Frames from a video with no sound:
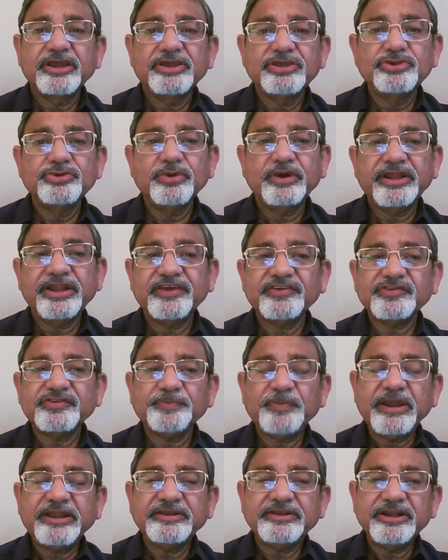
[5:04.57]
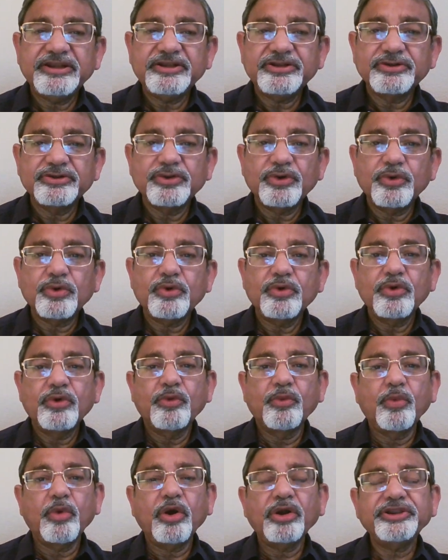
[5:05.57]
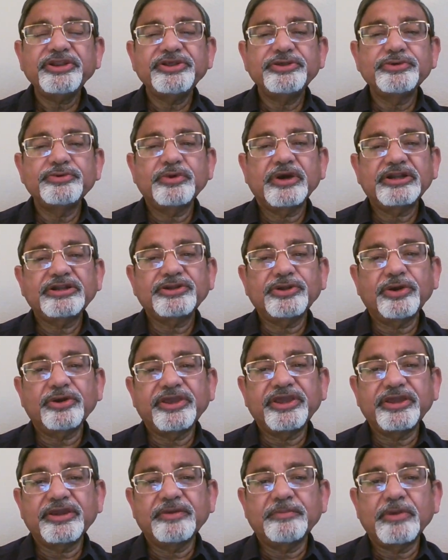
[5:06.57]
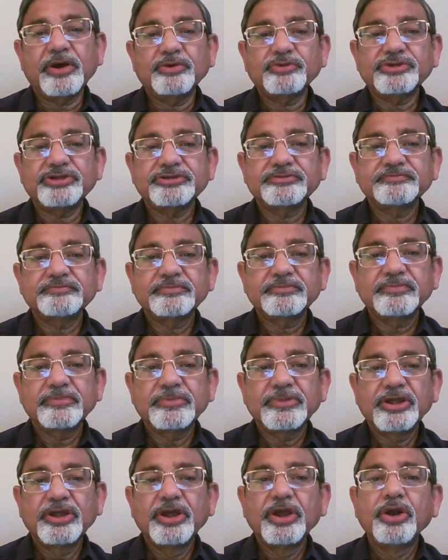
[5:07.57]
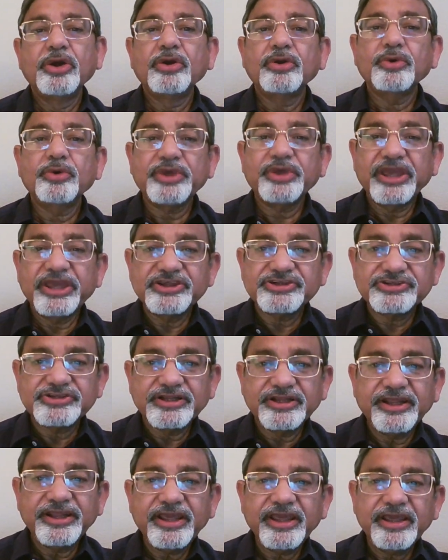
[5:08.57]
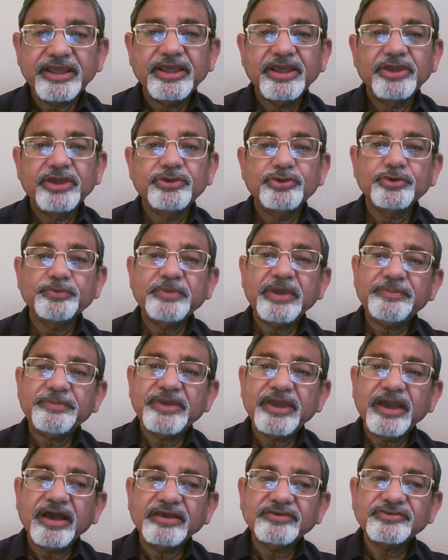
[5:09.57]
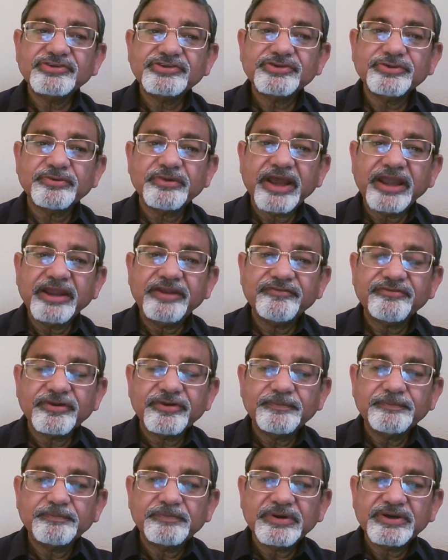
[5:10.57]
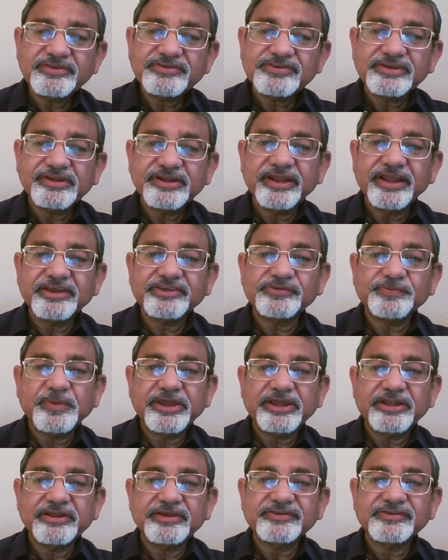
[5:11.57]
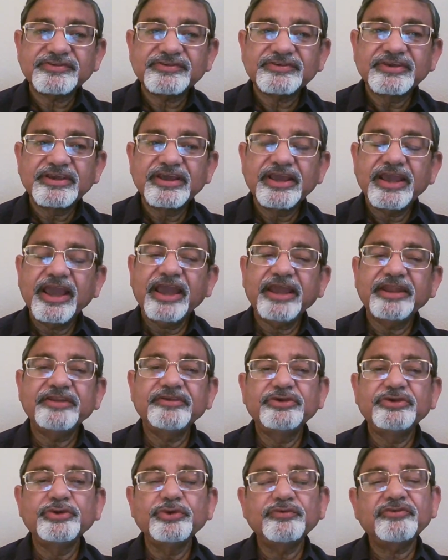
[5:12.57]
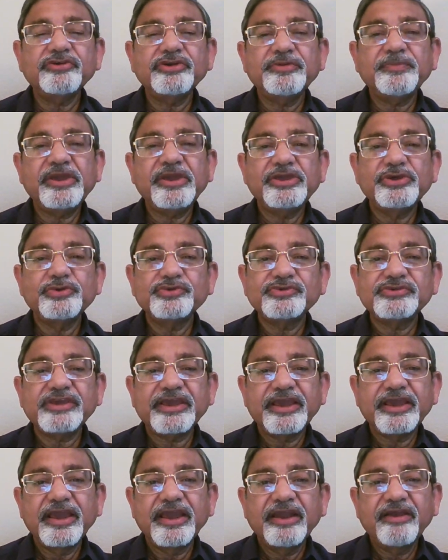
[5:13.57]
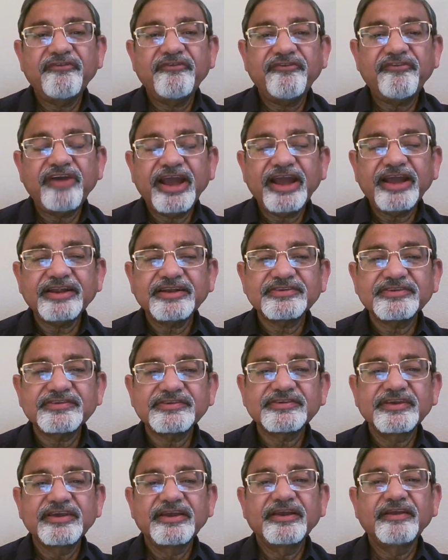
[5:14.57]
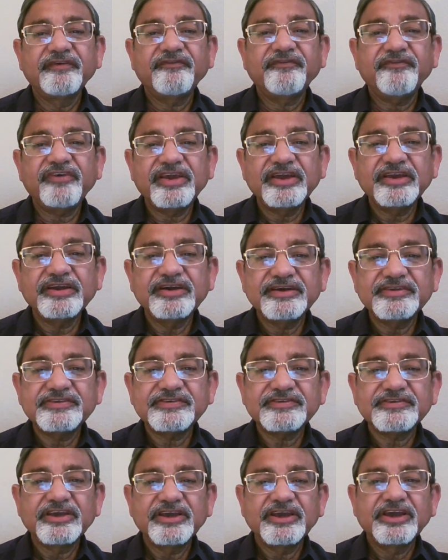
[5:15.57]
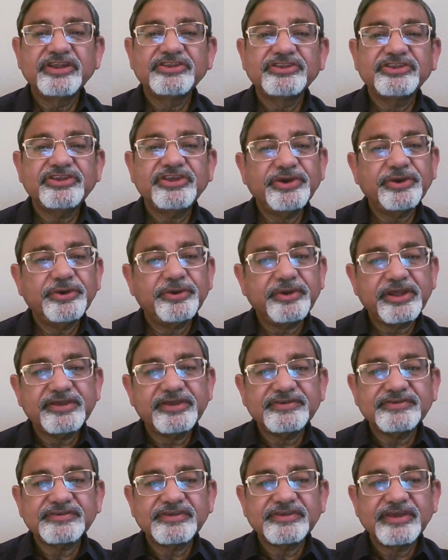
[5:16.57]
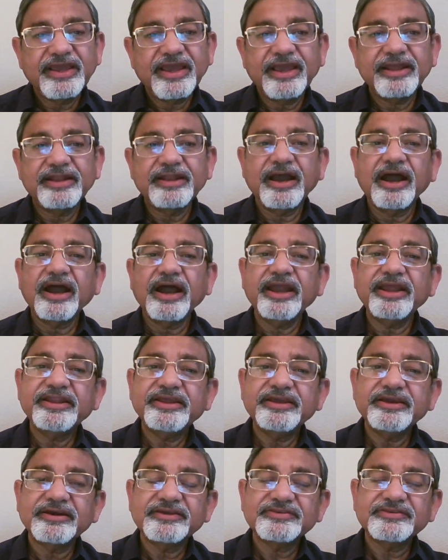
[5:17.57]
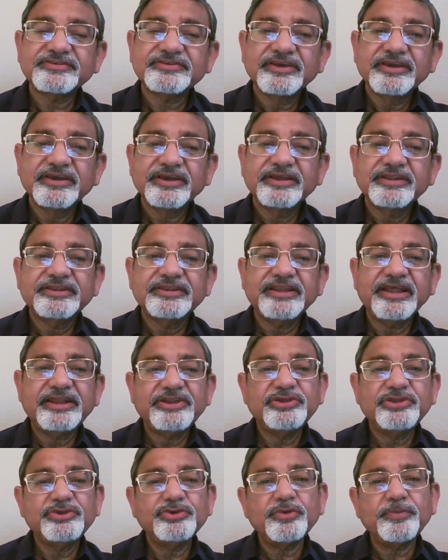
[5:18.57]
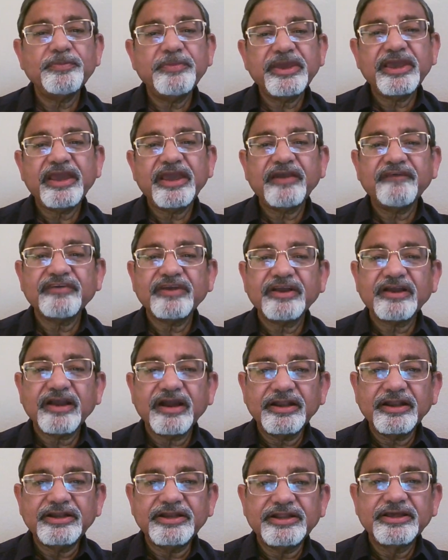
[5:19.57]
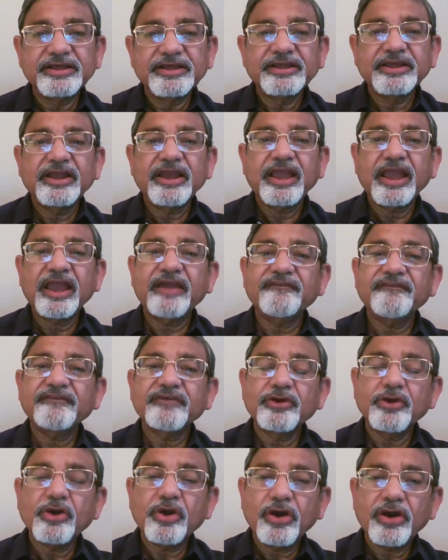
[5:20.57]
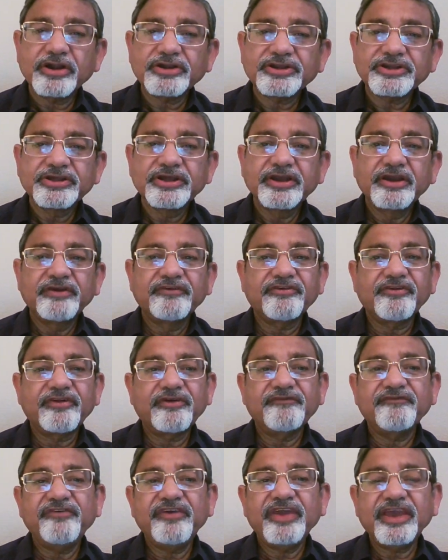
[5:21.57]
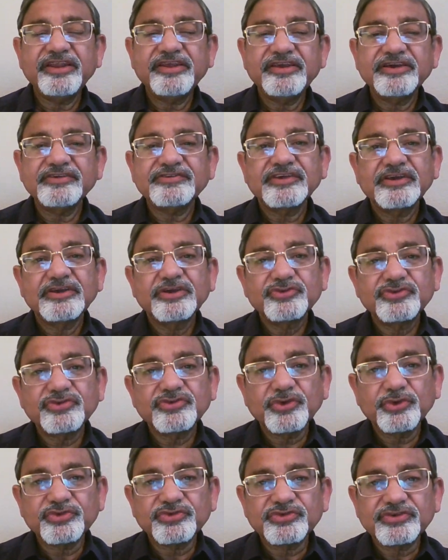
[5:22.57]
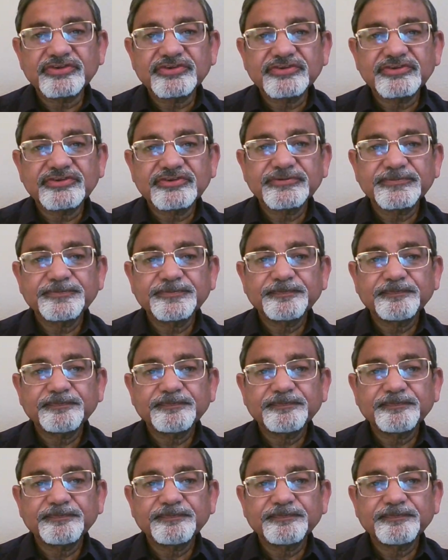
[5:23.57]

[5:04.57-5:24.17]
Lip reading: you are expected to know what you are talking about. Occasionally, you may be asked to write from personal experience, and you would be using facts, figures, theories, and ideas that you may have got from various sources.